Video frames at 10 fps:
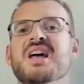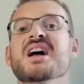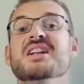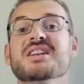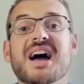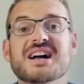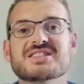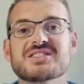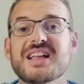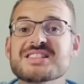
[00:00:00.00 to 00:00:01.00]

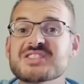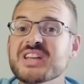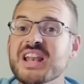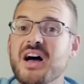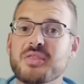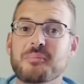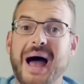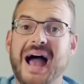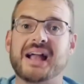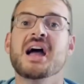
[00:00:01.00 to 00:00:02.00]
Next, let's clean out the
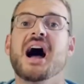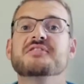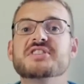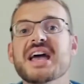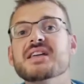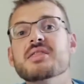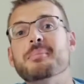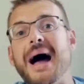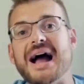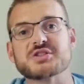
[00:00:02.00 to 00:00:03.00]
back. I've taken the
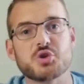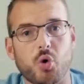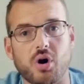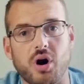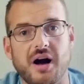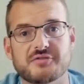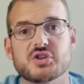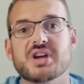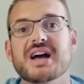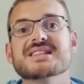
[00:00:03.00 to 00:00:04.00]
back door off so
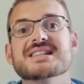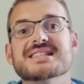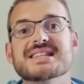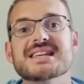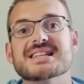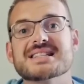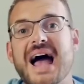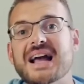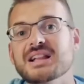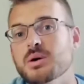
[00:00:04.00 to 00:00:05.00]
you guys can see
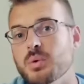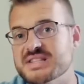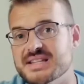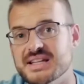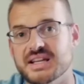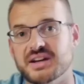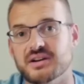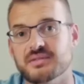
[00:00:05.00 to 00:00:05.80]
exactly what's in here.